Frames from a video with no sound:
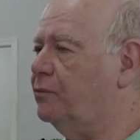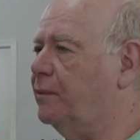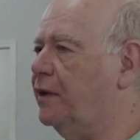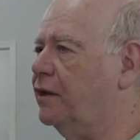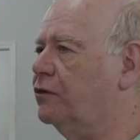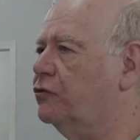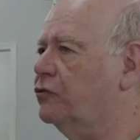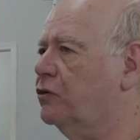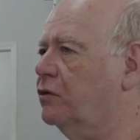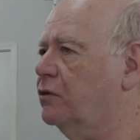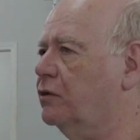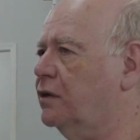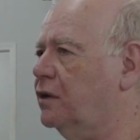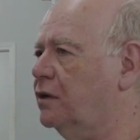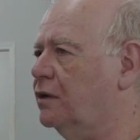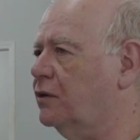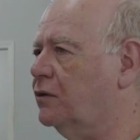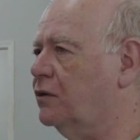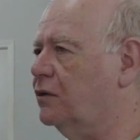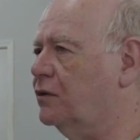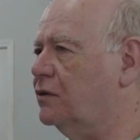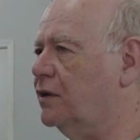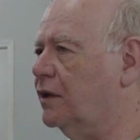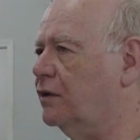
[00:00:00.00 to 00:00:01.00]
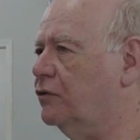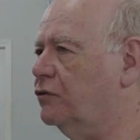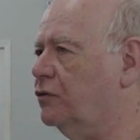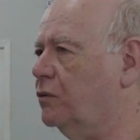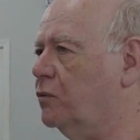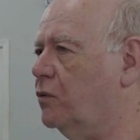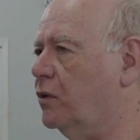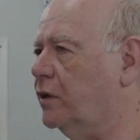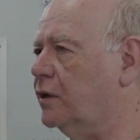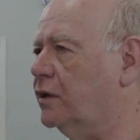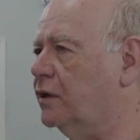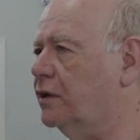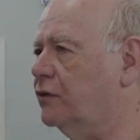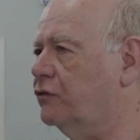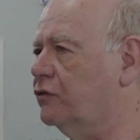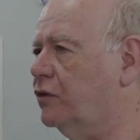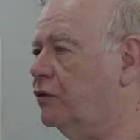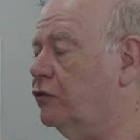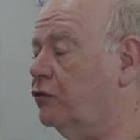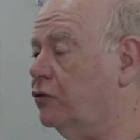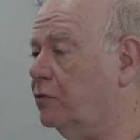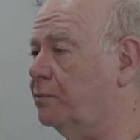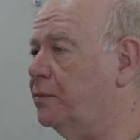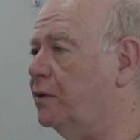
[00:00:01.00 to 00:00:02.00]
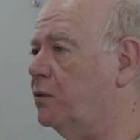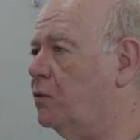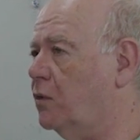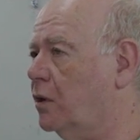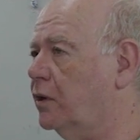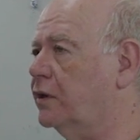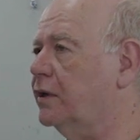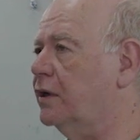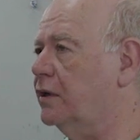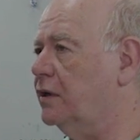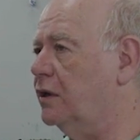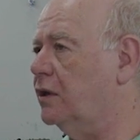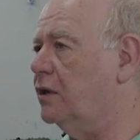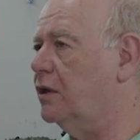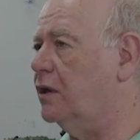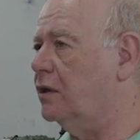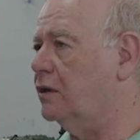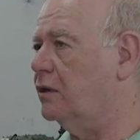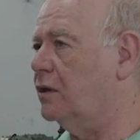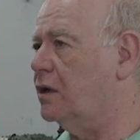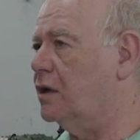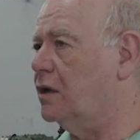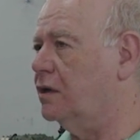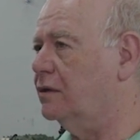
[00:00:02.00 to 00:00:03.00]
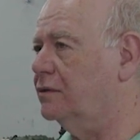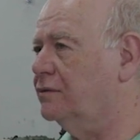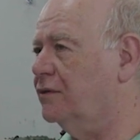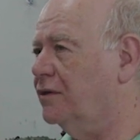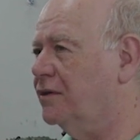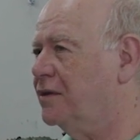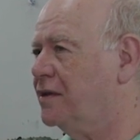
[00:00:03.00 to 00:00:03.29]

make sure that the things are working as they should be working, and then